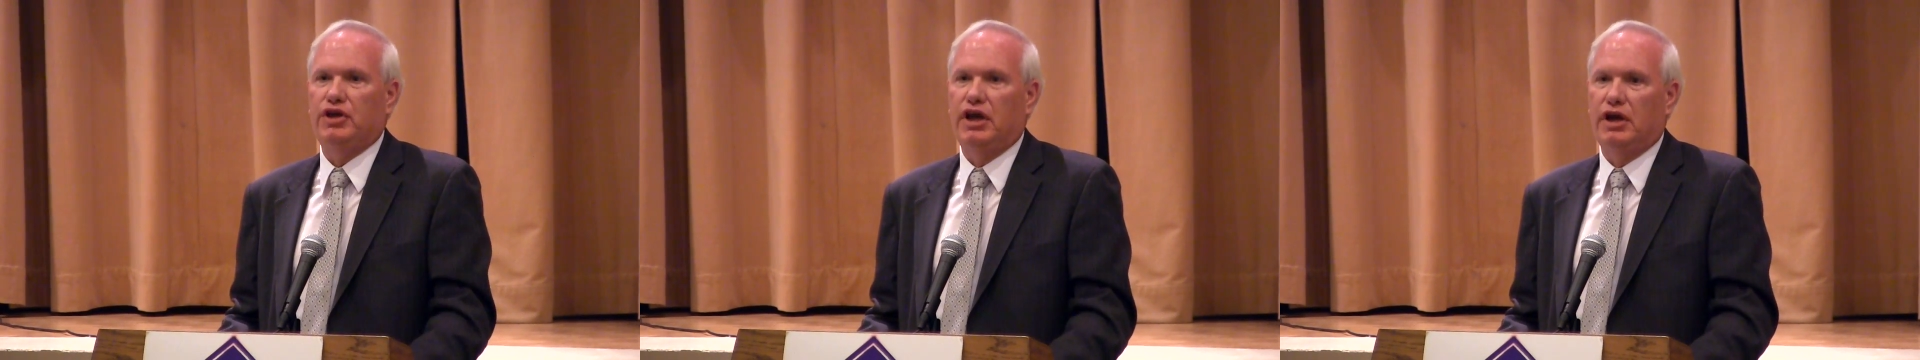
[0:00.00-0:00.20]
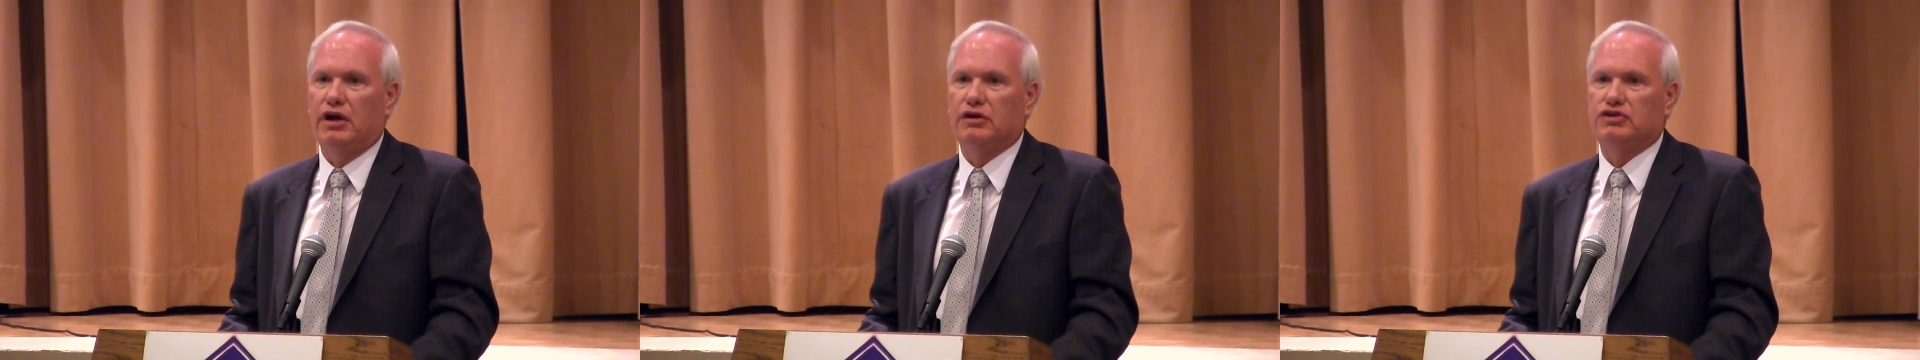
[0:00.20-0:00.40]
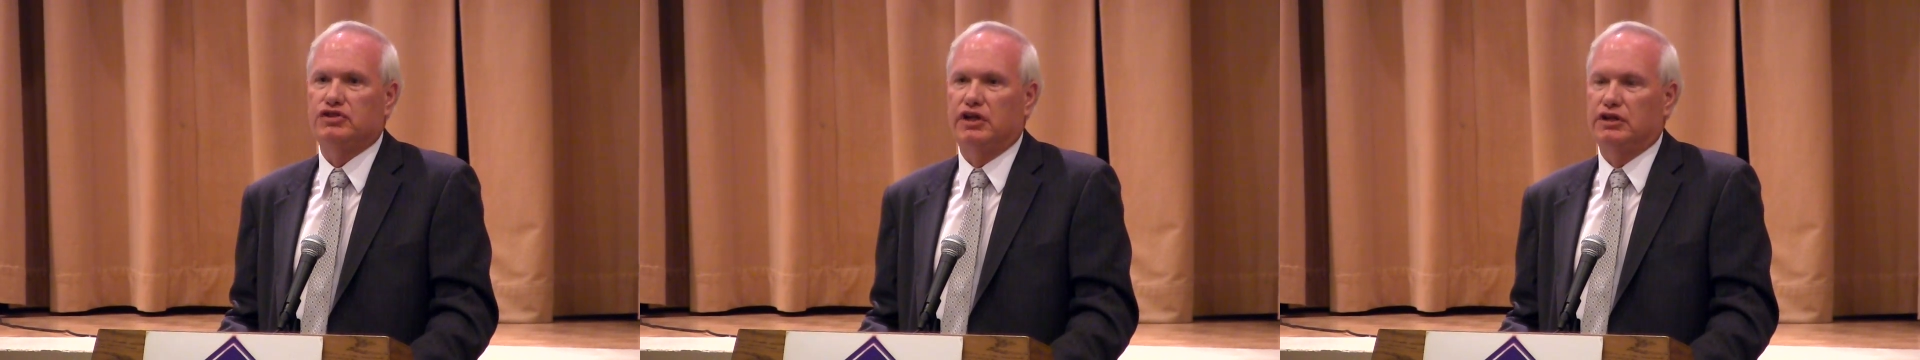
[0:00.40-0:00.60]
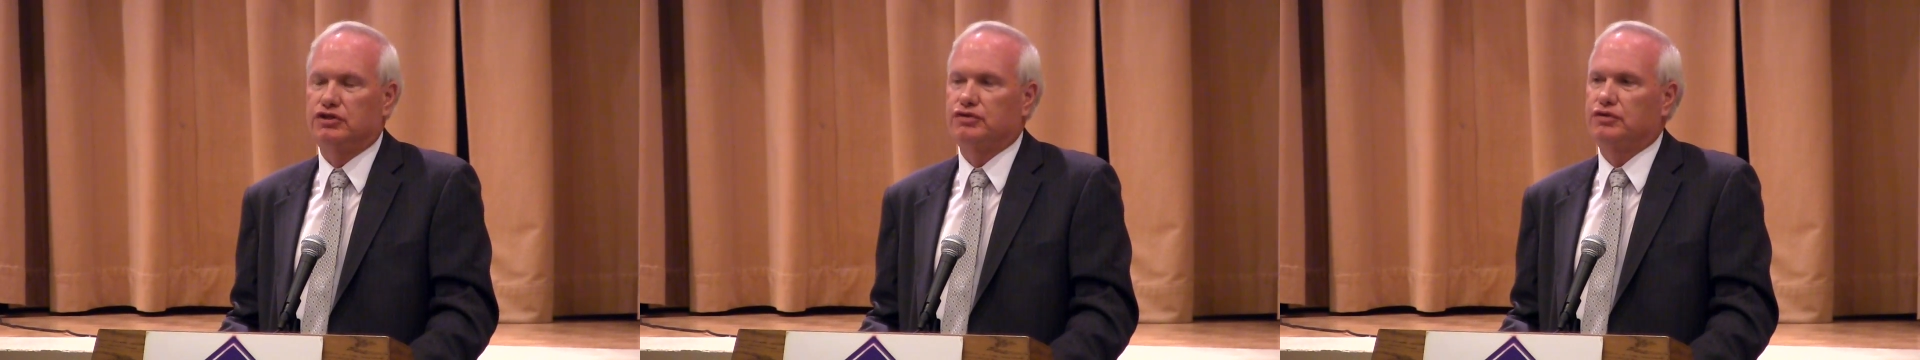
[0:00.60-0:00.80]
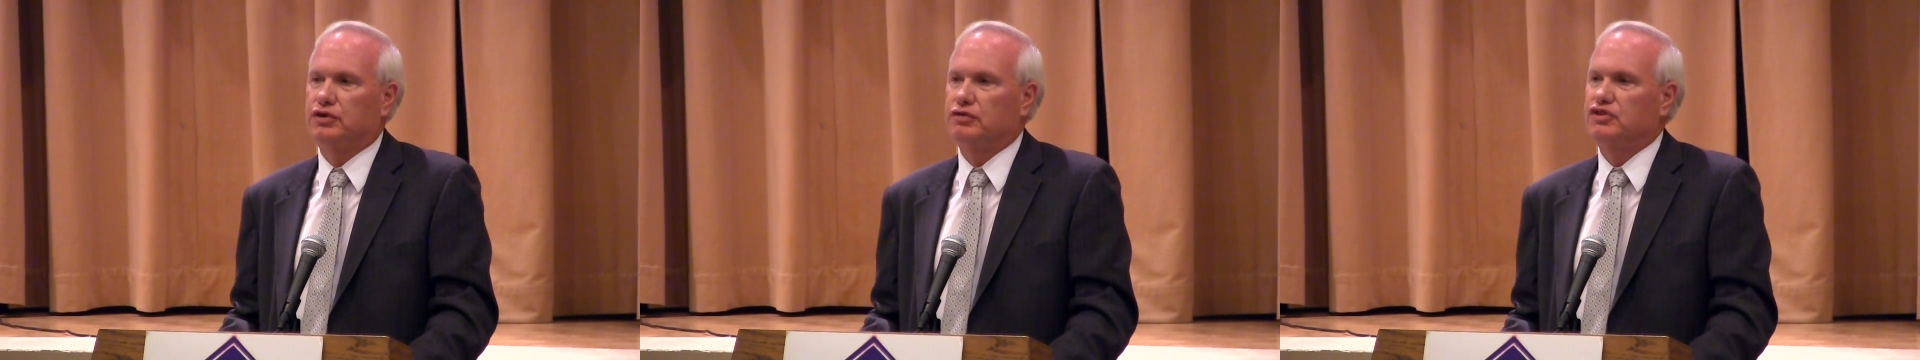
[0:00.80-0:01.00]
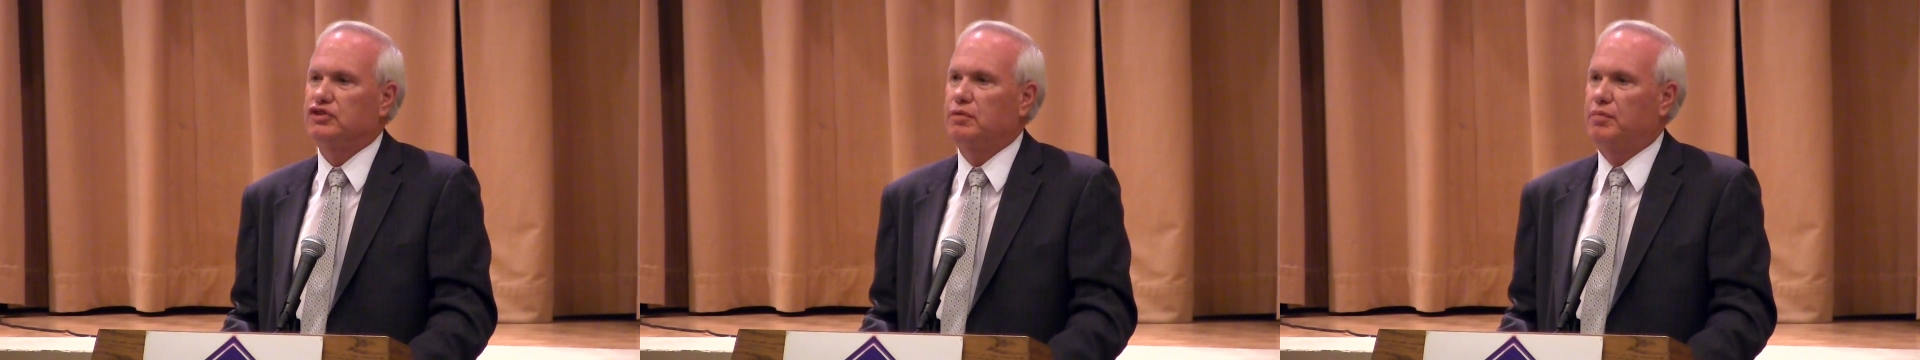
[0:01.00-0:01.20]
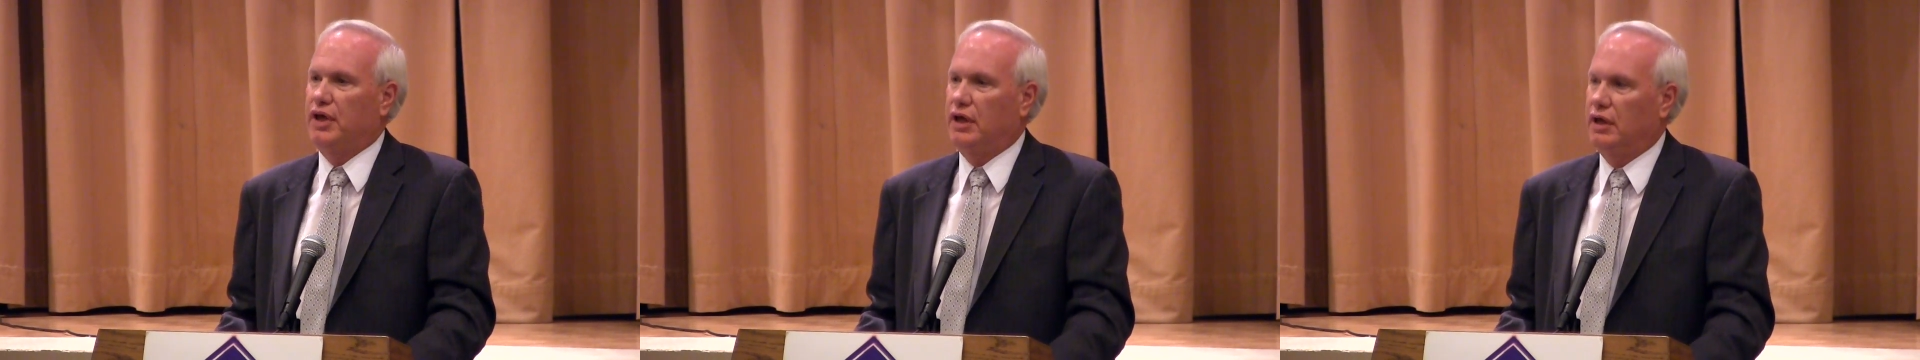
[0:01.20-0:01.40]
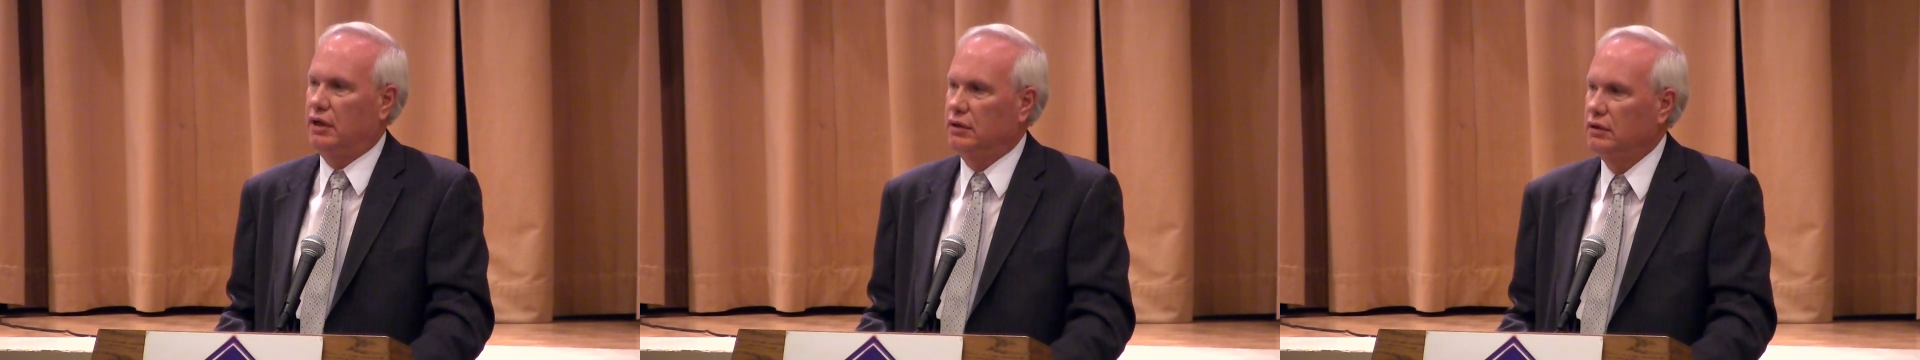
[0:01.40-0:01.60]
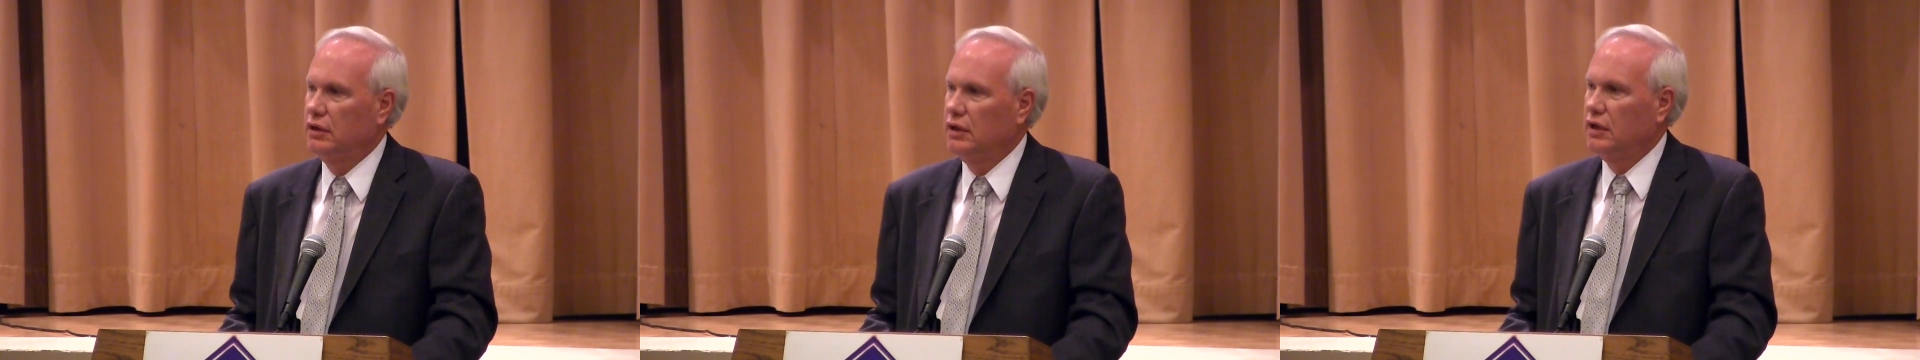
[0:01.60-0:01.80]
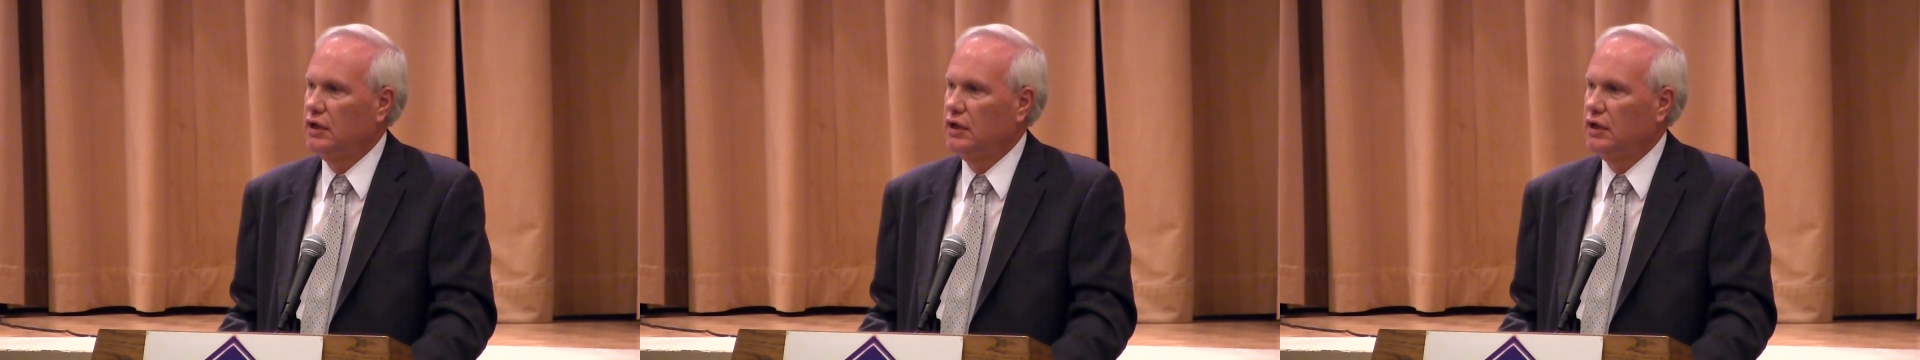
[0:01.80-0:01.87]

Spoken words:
years to introduce the bill